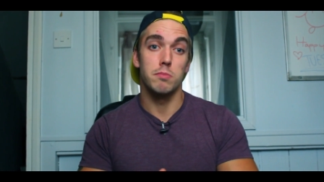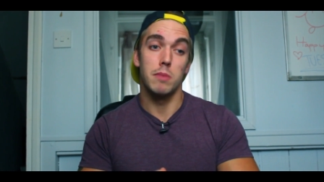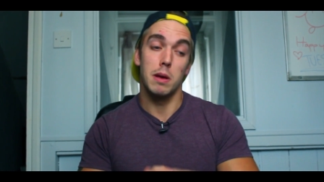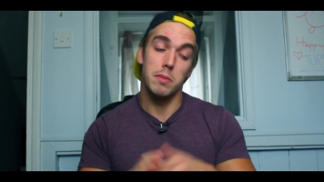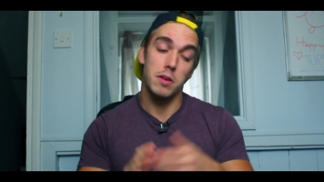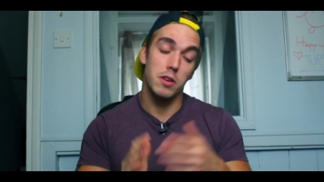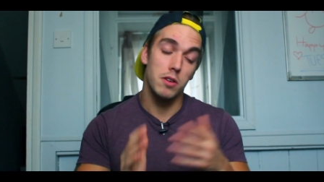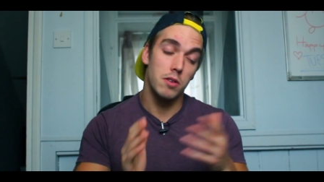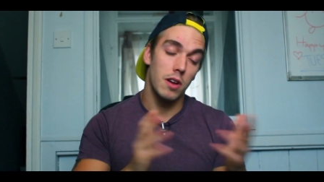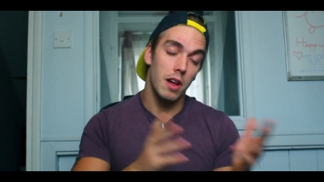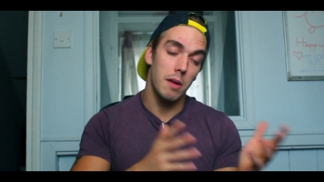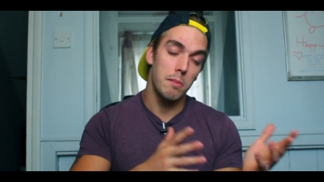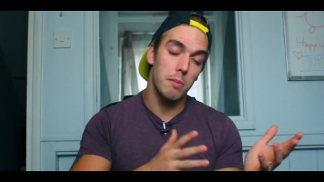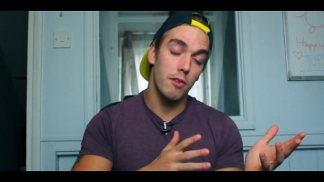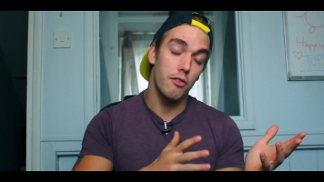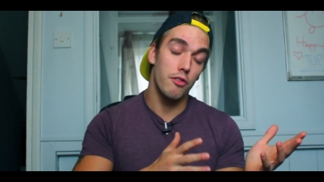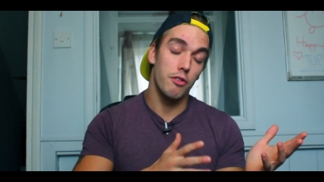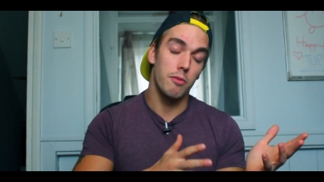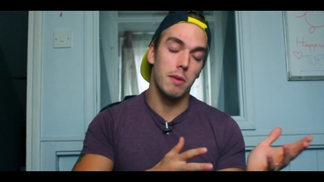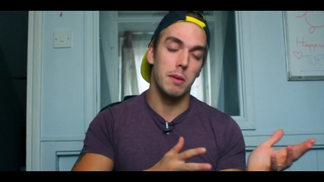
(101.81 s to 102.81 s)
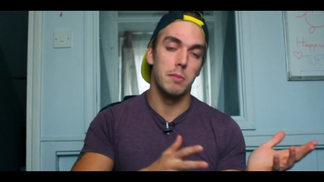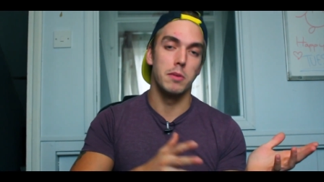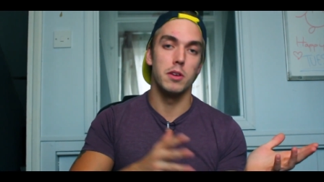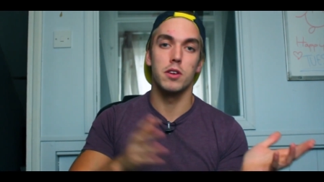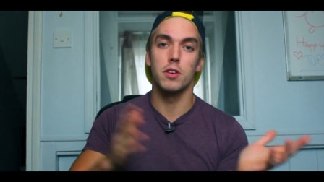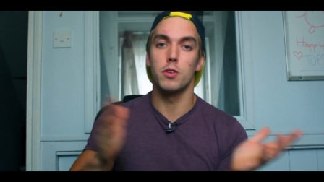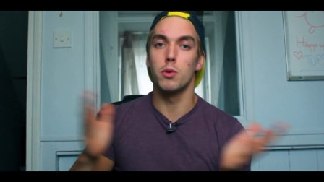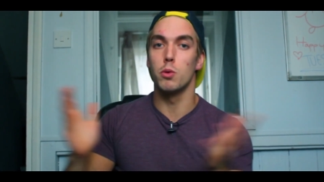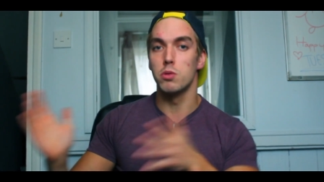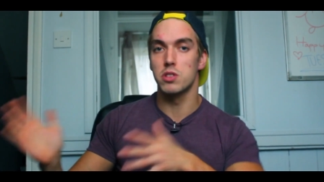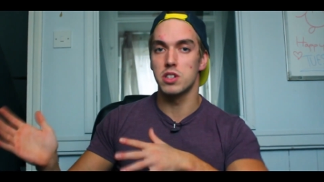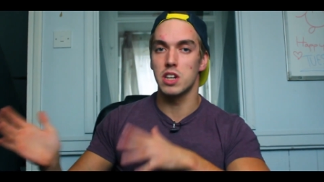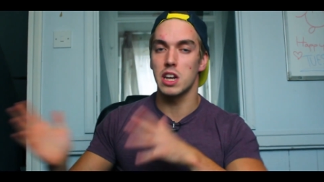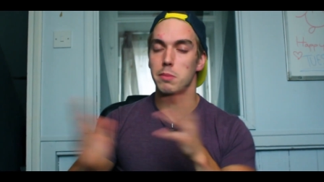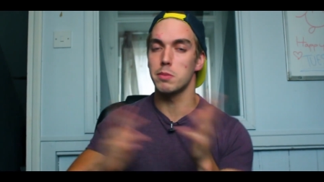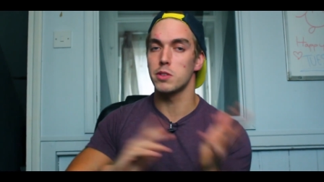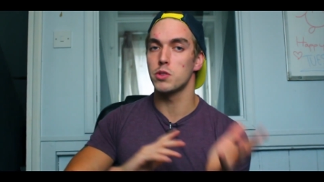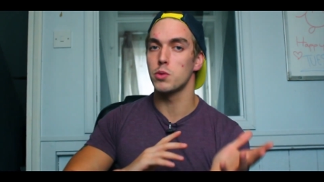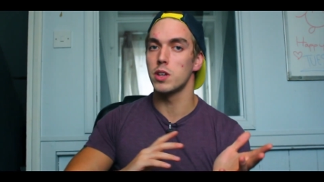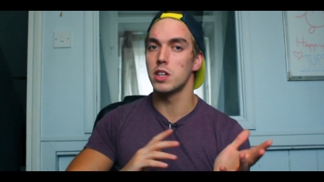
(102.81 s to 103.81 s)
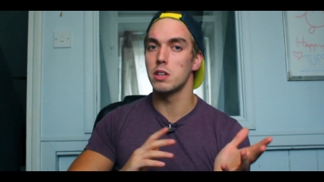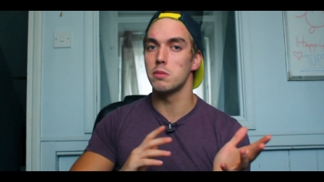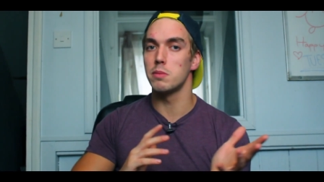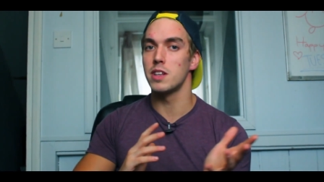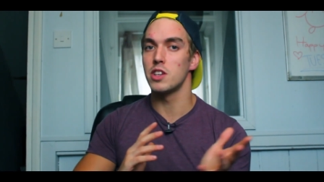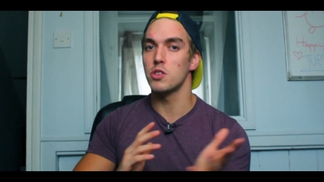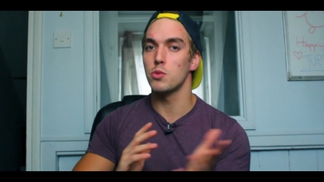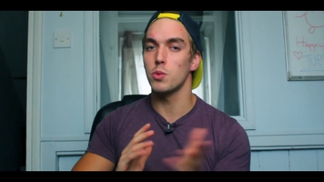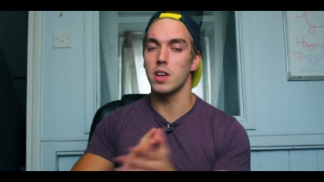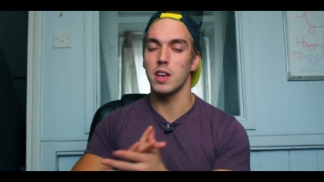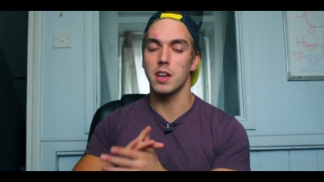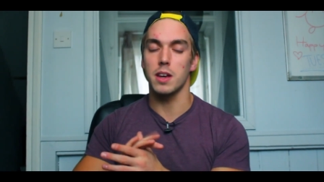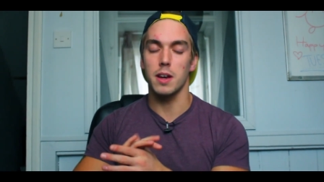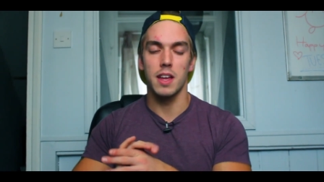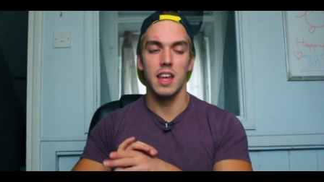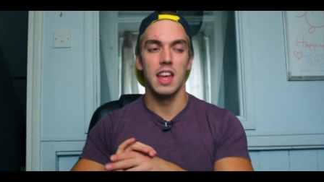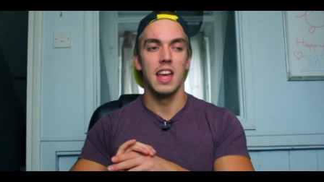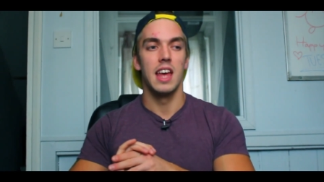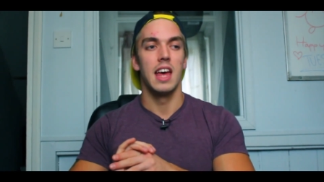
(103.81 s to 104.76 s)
Maybe you like both of them. Maybe you can alternate between them each week.